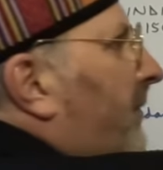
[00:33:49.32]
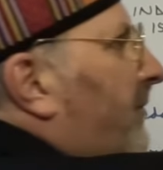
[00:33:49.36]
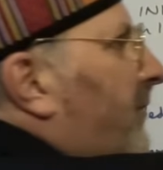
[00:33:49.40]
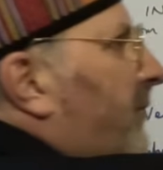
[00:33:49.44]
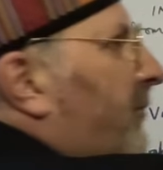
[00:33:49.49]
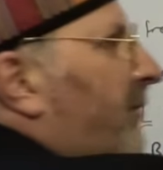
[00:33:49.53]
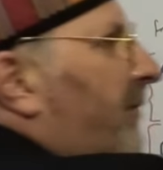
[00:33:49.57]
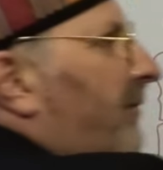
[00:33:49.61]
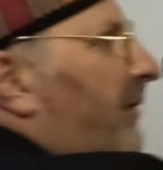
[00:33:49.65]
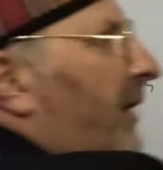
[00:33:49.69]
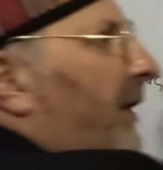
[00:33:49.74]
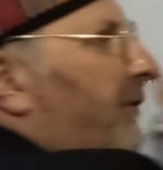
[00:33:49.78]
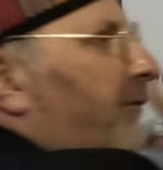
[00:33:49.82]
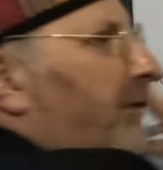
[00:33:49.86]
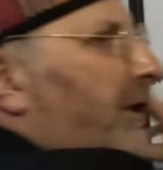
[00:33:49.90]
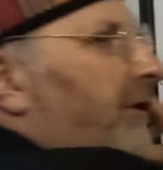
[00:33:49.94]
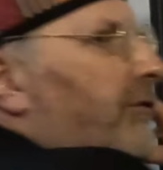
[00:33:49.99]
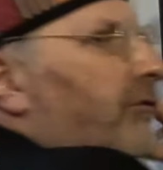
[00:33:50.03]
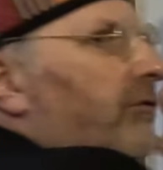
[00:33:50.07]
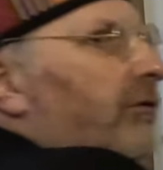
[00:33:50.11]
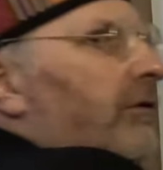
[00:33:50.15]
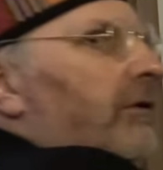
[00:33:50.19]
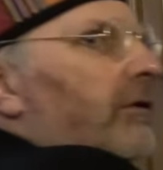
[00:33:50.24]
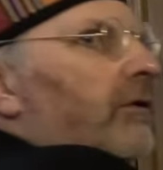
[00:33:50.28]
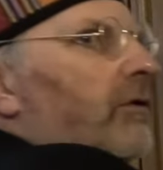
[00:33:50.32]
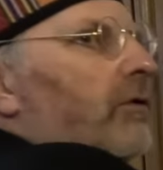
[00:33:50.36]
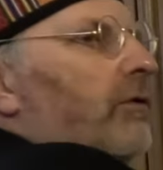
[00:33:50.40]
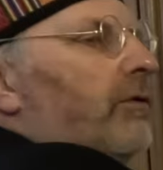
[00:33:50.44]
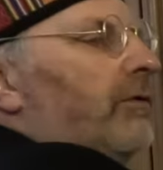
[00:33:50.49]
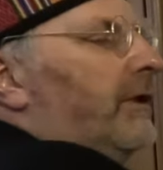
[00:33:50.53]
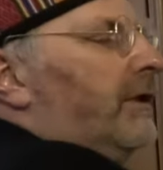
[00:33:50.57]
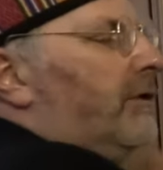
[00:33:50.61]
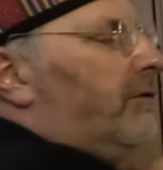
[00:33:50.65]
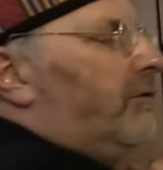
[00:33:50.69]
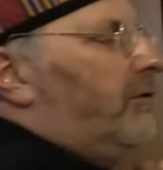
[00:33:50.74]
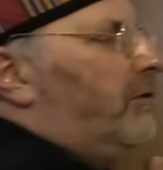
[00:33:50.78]
of a civilization,
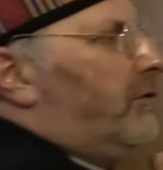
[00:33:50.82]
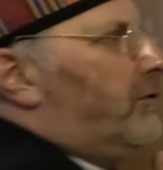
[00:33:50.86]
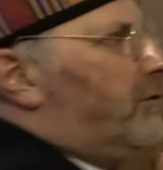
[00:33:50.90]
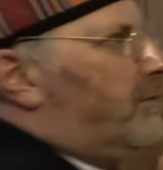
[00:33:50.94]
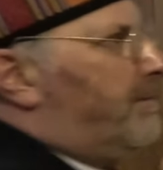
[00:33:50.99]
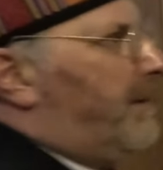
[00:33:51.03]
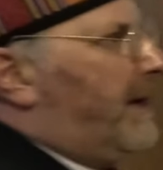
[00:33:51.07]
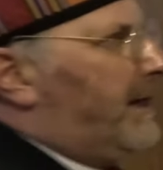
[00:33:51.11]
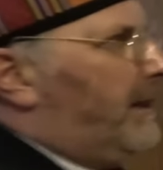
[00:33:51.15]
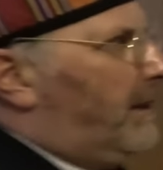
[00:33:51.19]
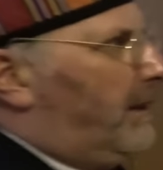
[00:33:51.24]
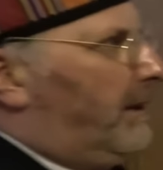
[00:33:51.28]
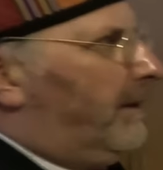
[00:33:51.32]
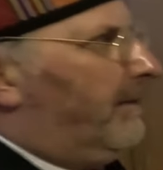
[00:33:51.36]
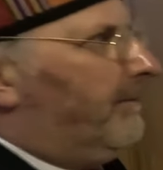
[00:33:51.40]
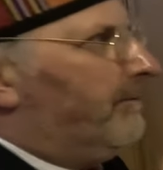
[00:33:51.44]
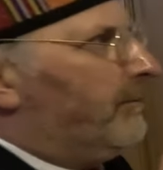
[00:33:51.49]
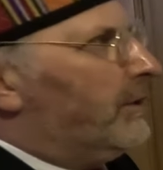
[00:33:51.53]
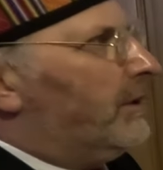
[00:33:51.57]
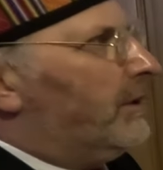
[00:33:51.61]
according to Spengler.